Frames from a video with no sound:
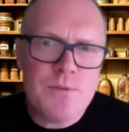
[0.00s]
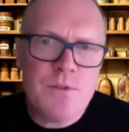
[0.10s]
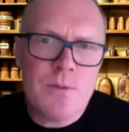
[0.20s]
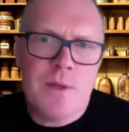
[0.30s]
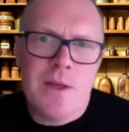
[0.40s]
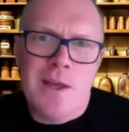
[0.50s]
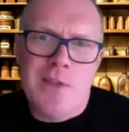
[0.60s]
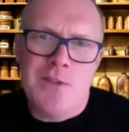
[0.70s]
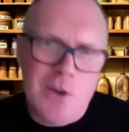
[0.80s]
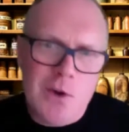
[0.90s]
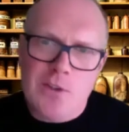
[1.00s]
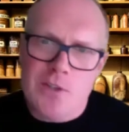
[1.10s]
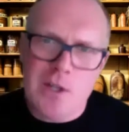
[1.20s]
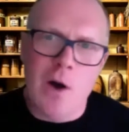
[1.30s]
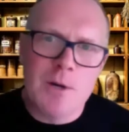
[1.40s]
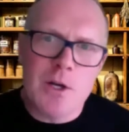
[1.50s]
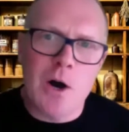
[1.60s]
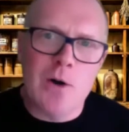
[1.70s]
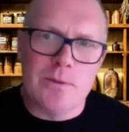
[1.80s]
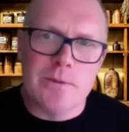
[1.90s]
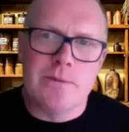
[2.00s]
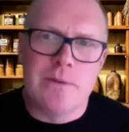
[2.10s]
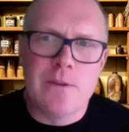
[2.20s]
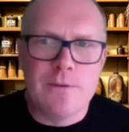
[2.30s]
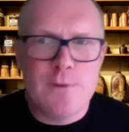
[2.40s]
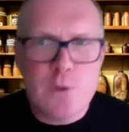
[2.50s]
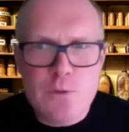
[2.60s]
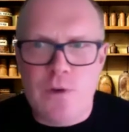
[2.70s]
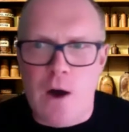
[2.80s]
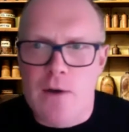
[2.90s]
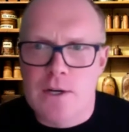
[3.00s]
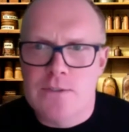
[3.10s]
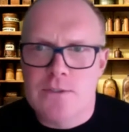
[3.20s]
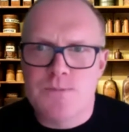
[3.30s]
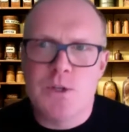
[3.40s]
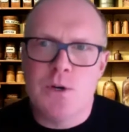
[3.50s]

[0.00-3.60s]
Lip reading: the cure to the common cold and the flu virus,